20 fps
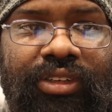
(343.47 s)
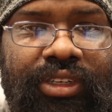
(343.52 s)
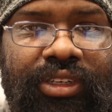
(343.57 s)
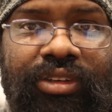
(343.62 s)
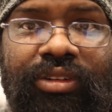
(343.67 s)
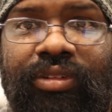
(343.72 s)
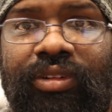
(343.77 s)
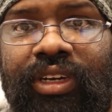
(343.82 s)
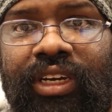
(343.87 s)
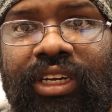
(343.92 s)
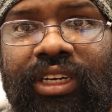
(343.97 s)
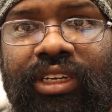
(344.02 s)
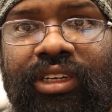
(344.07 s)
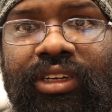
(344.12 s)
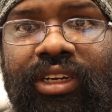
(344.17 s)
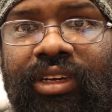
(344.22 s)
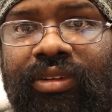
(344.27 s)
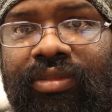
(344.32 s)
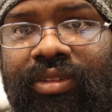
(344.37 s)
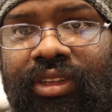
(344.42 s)
That created
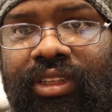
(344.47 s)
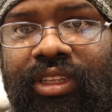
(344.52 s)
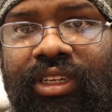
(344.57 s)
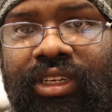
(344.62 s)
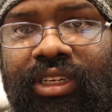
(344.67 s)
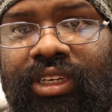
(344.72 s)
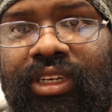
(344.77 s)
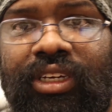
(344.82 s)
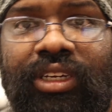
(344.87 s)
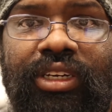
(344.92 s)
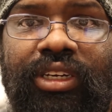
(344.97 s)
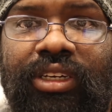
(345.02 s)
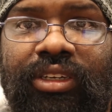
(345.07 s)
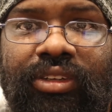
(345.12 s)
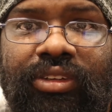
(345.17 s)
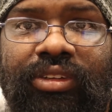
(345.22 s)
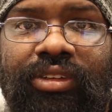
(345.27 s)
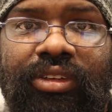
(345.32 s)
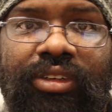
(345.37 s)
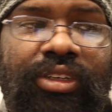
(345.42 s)
everything and
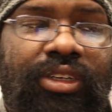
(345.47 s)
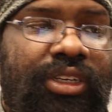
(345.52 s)
us.